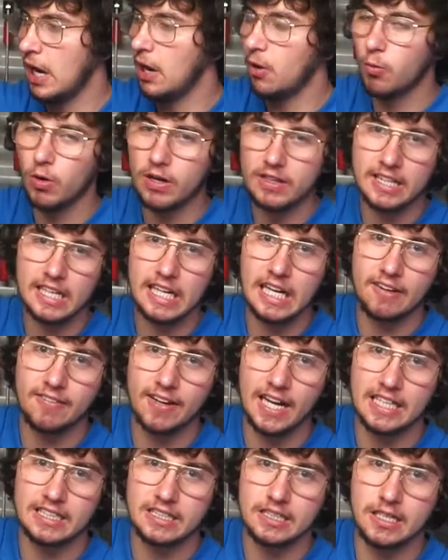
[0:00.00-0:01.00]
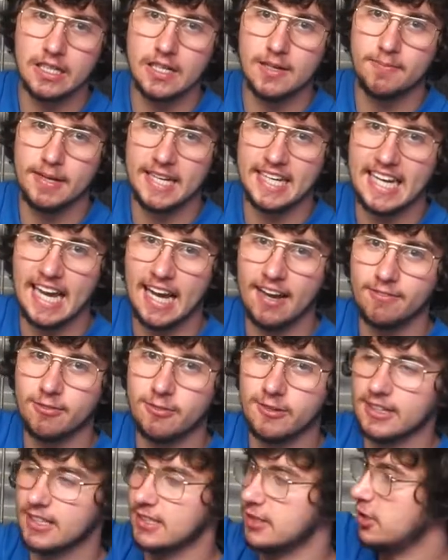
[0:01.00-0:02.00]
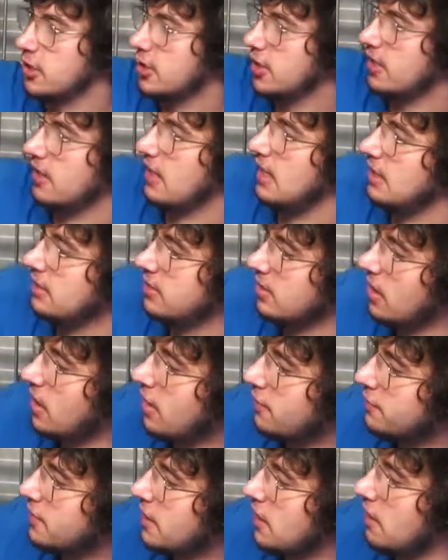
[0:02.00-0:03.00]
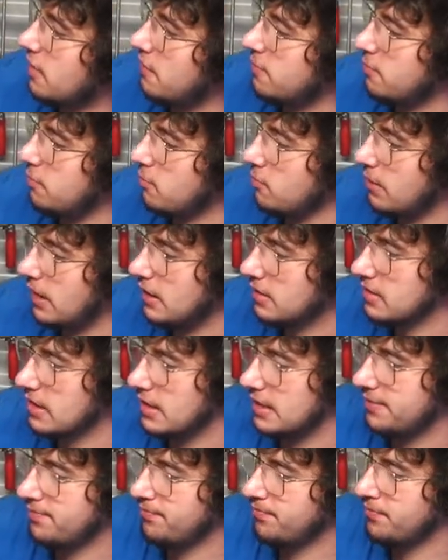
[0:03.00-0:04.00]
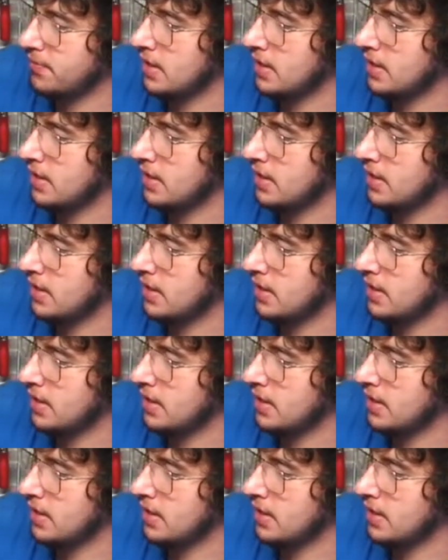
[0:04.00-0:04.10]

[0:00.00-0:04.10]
One thing I've had to be careful with this hood is after I've welded,